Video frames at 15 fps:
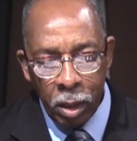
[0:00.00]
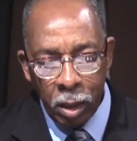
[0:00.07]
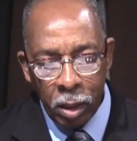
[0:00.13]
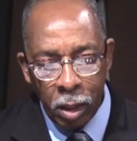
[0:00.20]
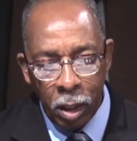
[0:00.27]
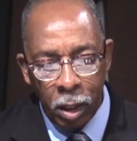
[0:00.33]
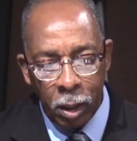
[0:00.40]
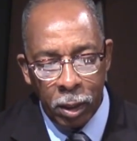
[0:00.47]
um,
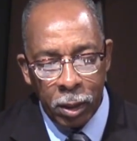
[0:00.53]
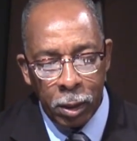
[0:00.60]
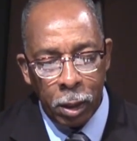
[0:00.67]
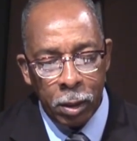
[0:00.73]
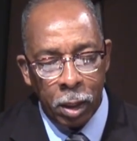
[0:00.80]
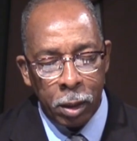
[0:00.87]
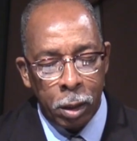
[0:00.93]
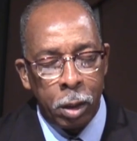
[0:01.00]
uh,
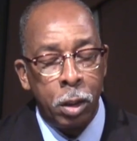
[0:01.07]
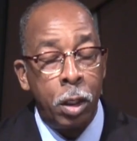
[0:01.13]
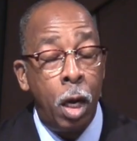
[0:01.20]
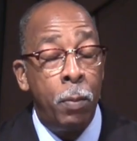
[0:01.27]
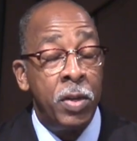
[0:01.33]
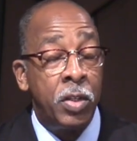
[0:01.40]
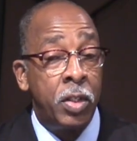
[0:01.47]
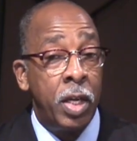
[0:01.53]
the, the
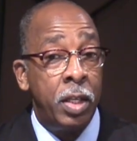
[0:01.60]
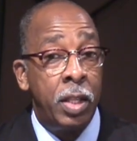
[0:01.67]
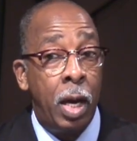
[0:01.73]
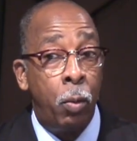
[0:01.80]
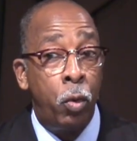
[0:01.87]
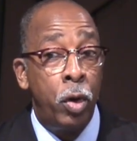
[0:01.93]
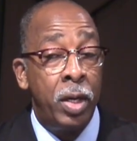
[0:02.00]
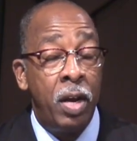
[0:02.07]
psalmist said, Thy
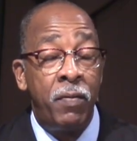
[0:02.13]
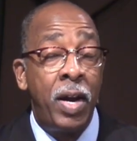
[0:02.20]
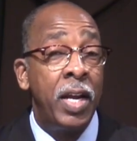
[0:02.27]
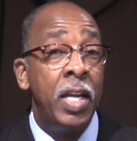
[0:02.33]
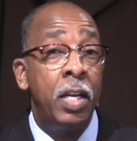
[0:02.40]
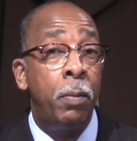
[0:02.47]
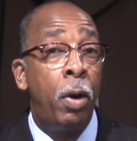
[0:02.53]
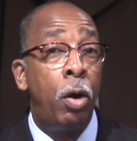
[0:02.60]
word have I
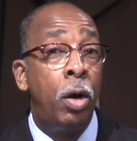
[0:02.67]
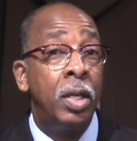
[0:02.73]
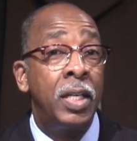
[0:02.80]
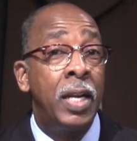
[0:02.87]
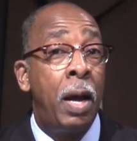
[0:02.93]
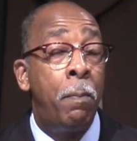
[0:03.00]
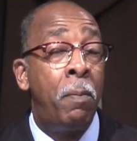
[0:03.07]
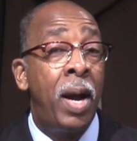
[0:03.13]
hid in my heart
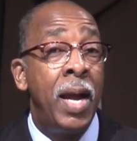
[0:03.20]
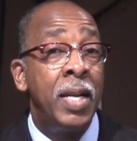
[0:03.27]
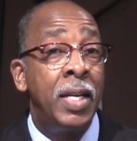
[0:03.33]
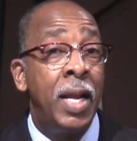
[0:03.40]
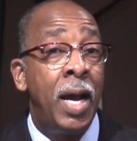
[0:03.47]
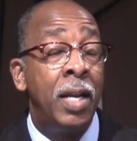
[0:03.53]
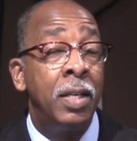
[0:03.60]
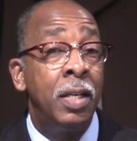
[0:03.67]
that I might
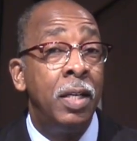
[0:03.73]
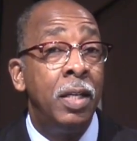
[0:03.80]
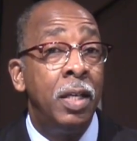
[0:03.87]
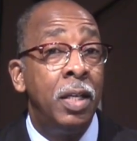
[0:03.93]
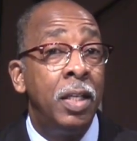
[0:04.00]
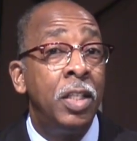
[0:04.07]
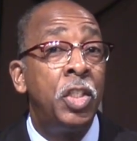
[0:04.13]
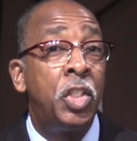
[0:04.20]
not
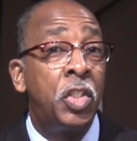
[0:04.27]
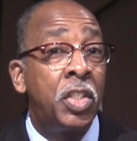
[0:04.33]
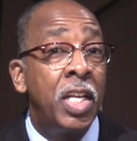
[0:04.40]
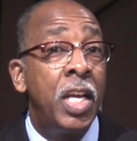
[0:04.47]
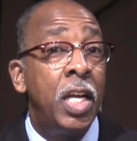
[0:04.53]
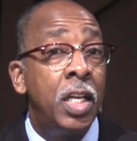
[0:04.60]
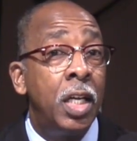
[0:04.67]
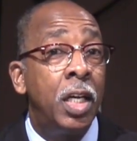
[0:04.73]

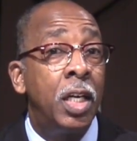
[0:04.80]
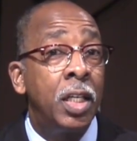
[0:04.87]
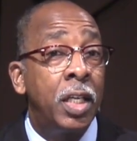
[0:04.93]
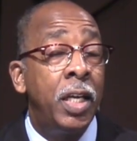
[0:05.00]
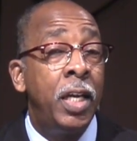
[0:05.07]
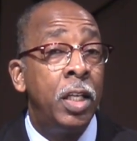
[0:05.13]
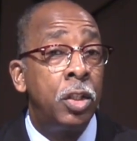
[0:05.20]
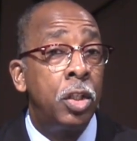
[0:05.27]
sin
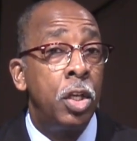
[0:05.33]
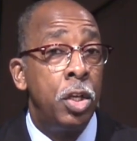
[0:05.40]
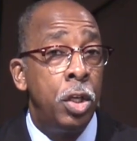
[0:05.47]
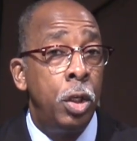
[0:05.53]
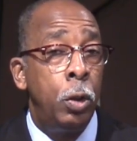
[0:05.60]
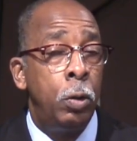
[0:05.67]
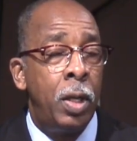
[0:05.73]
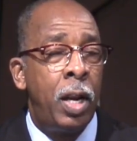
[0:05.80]
against
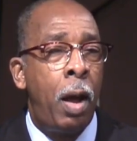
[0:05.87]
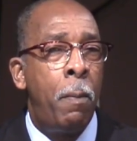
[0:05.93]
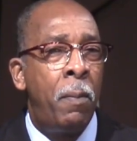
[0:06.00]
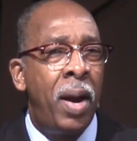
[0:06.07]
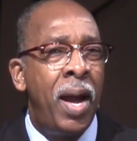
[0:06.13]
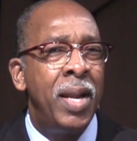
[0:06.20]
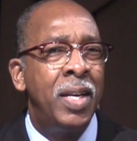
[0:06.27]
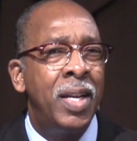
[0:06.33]
you, that I
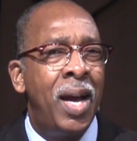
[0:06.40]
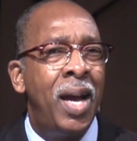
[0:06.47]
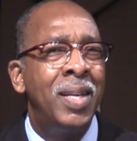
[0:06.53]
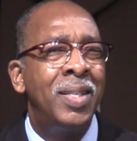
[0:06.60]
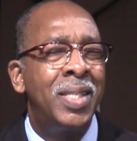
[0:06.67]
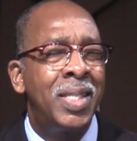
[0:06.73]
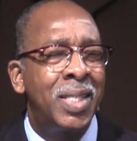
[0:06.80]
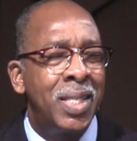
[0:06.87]
might
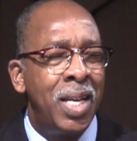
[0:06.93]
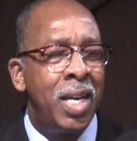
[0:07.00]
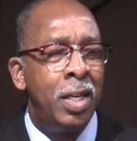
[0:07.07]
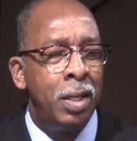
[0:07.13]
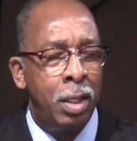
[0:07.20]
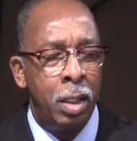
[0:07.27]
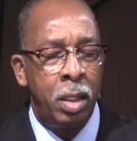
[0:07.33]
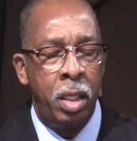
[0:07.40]
not
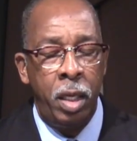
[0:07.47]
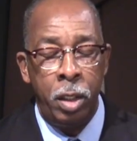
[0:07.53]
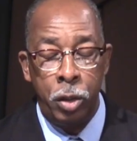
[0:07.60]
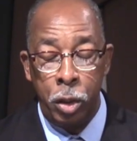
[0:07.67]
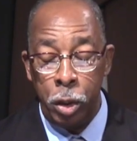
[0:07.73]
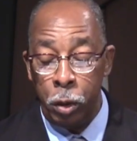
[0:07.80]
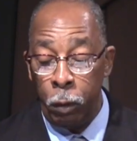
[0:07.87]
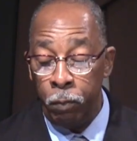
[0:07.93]
sin
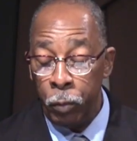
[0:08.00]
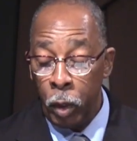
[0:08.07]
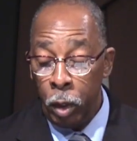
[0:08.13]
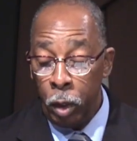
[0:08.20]
against you.